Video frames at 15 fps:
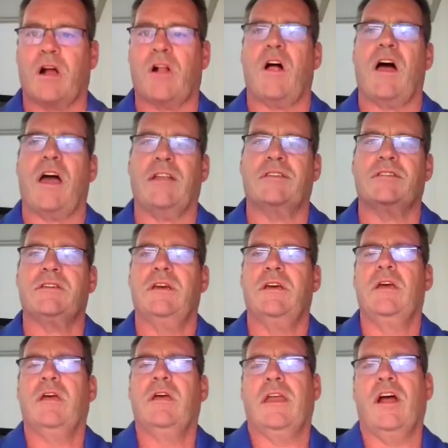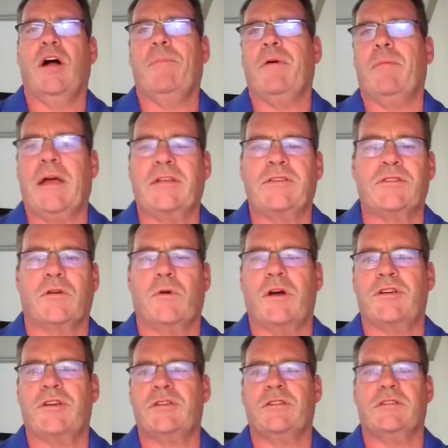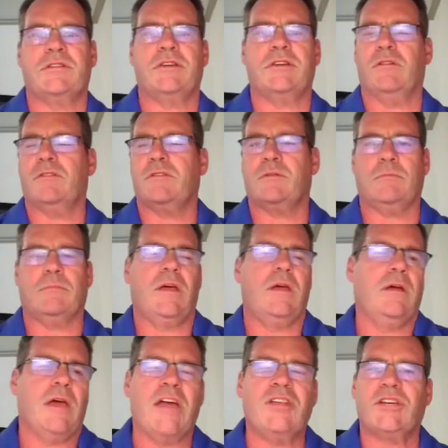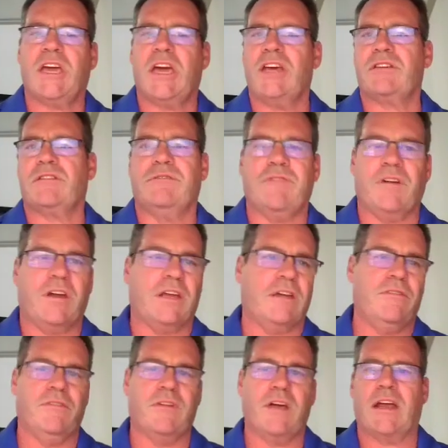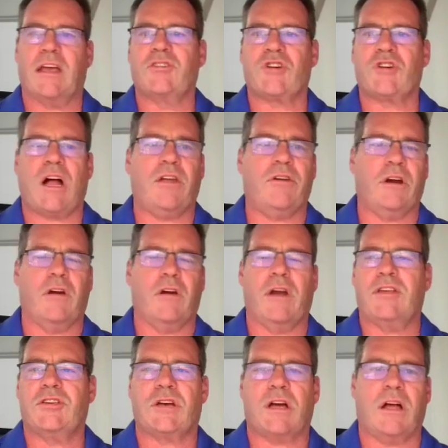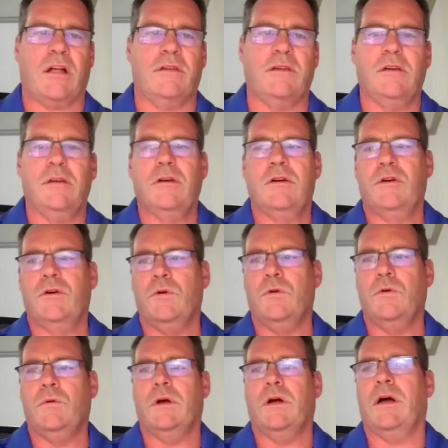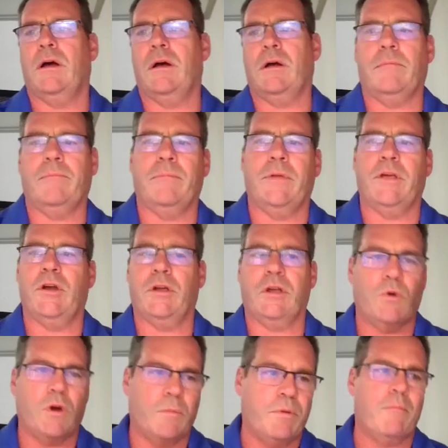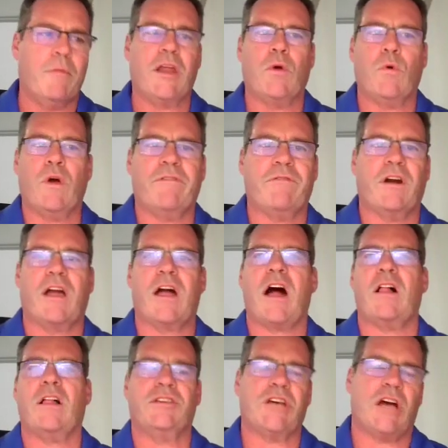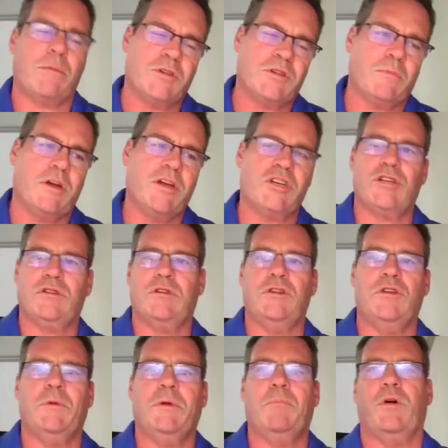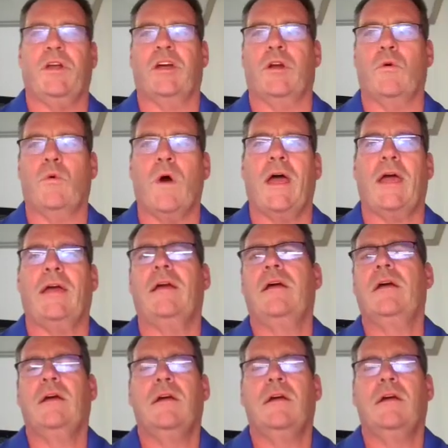our clients and help them answer questions. Education funding. If you've got a child or a grandchild who you want to put money away for a college, how much money should you be putting it away?